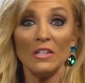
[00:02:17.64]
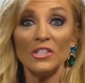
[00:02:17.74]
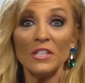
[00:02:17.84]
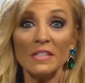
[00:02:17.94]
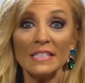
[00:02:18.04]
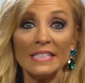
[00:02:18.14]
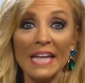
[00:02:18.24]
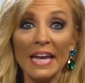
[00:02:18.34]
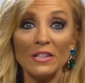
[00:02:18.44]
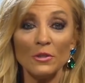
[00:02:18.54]
share the
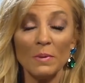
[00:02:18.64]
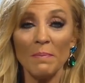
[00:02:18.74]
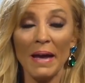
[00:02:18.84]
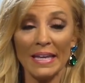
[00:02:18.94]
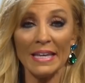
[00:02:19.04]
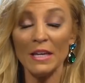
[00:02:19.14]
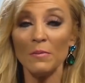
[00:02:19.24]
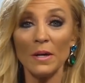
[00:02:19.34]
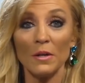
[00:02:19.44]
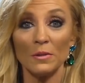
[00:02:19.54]
stage with my
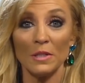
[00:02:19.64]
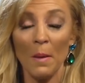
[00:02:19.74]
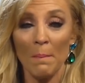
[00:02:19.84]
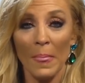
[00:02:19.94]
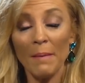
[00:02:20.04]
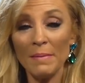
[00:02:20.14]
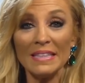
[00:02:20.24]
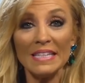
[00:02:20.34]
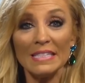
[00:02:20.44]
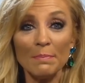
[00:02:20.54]
heroes. I
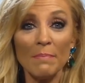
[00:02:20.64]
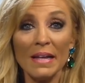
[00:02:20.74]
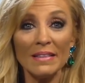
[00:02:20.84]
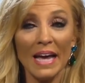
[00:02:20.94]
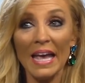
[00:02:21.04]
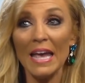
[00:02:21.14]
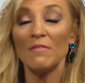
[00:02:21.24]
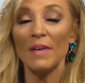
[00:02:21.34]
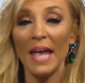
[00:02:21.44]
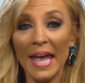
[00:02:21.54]
mean, this month I
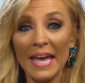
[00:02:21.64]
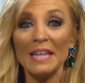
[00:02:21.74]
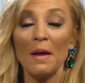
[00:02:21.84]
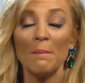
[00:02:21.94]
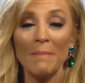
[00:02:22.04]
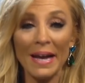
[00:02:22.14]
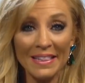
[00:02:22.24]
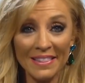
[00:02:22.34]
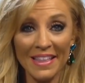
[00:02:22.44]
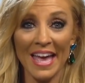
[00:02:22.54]
have Ed
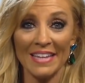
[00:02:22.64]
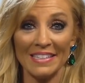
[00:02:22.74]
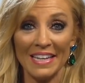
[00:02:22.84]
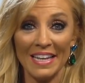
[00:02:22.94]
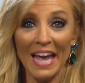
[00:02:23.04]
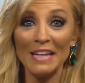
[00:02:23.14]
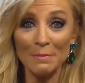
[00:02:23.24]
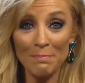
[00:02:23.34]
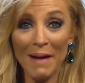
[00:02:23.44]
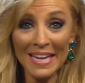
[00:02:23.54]
Mylett as
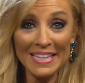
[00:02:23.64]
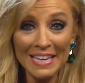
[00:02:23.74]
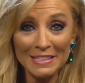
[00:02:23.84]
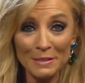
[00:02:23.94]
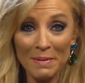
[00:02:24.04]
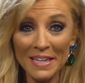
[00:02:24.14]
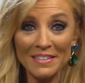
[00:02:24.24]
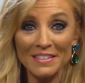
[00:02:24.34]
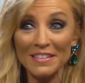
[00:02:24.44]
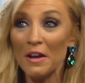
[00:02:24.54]
my guest
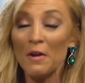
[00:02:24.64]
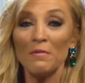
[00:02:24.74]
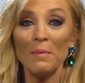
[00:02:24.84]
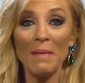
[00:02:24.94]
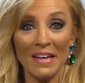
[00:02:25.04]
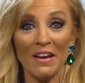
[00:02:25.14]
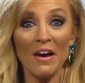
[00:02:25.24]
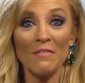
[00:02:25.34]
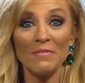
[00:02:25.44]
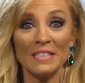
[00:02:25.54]
speaker for my
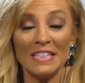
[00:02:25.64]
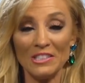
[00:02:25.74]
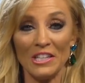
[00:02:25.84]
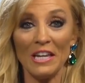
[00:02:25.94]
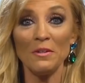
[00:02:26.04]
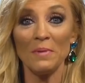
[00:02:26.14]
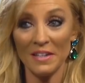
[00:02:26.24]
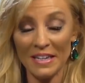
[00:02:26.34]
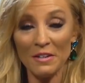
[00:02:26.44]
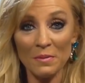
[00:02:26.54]
conference in
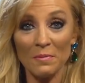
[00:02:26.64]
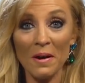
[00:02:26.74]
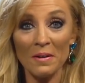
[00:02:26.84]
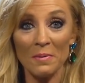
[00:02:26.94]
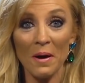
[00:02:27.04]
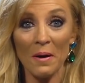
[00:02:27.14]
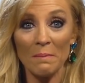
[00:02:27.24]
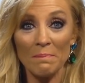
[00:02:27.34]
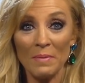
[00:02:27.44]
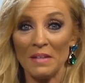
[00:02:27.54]
January here in Rockwall.
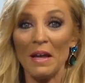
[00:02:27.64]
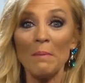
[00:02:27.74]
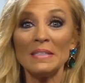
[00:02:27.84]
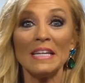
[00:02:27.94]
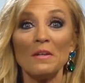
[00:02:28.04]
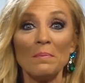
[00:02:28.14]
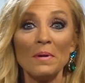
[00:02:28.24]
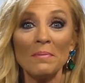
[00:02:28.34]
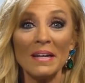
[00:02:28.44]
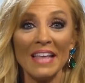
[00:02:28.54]
Now, I'm going to tell you
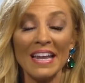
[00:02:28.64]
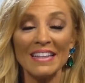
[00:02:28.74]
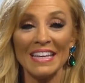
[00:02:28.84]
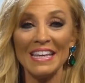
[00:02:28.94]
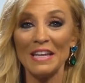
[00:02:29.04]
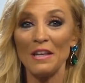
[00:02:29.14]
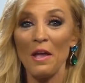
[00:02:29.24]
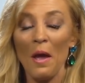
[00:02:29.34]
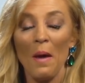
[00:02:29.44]
more about that at the end,